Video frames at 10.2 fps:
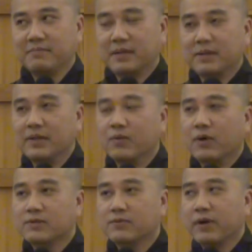But he
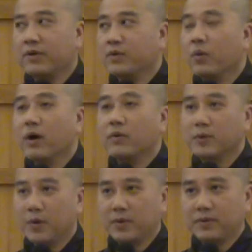was very well
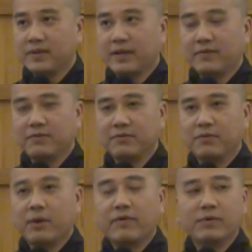known
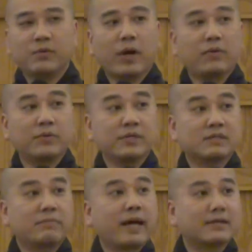and very well
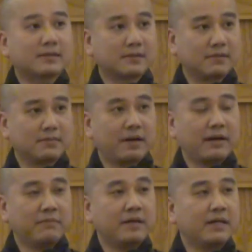respected
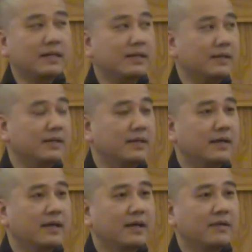by many
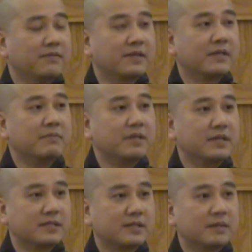
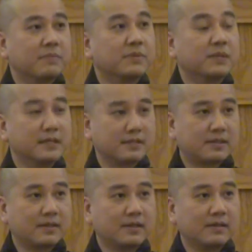Vietnamese
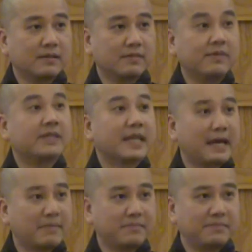Buddhists in
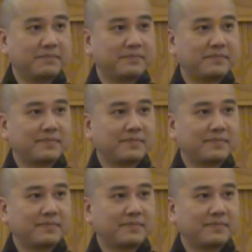Vietnam.